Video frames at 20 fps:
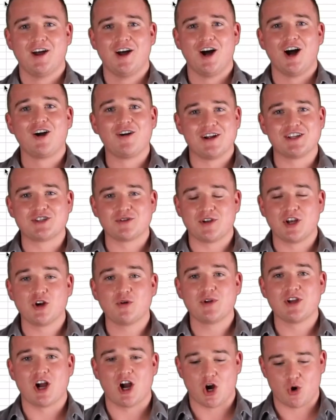All right, so here
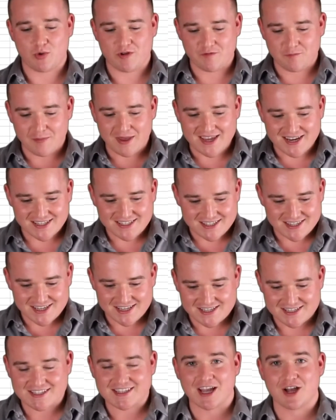we are. We've made it to the
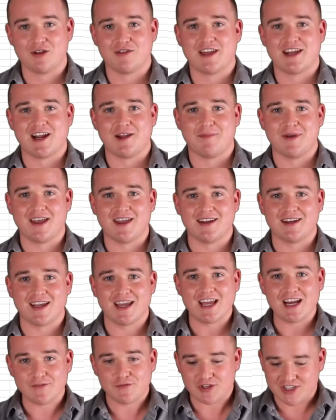Excel that I made.
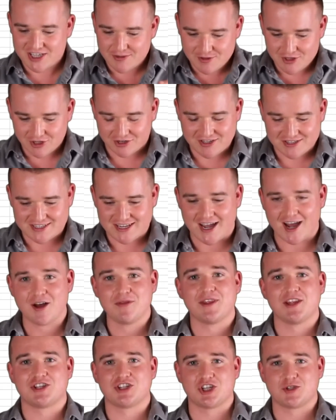And if you see me looking
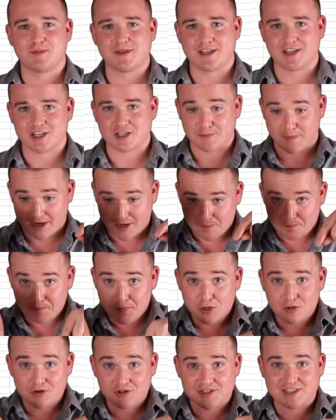down, that's just because my
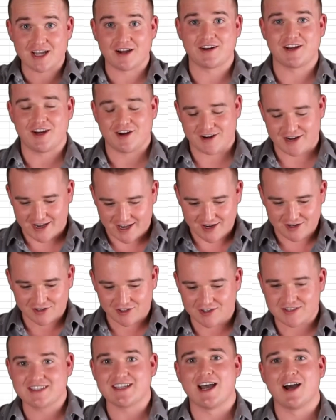computer's down here and I gotta
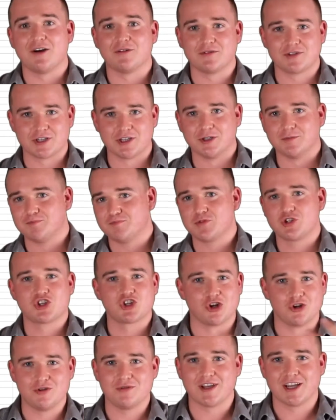look down to
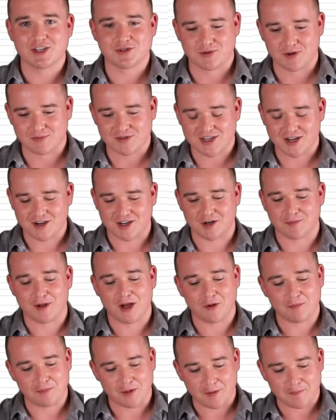show you guys what I'm talking
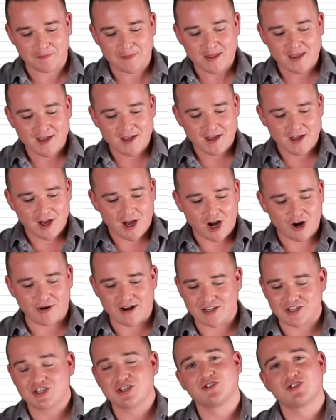about. But all
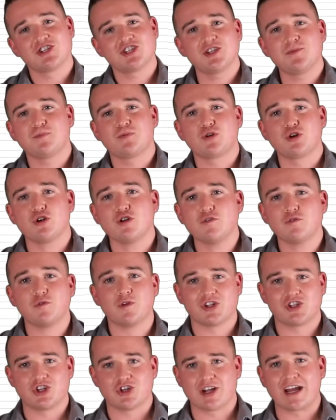right, so just to prove
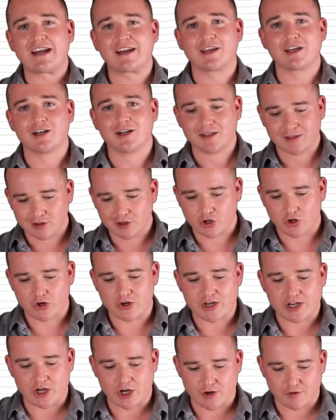what you're kinda gonna
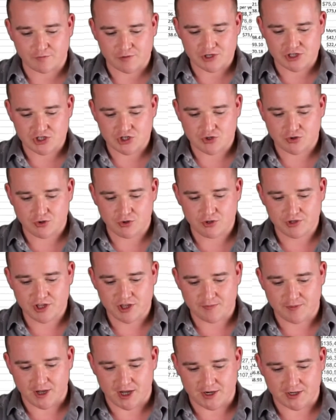learn here, if we scroll to
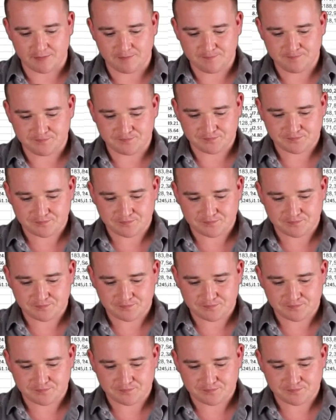the bottom,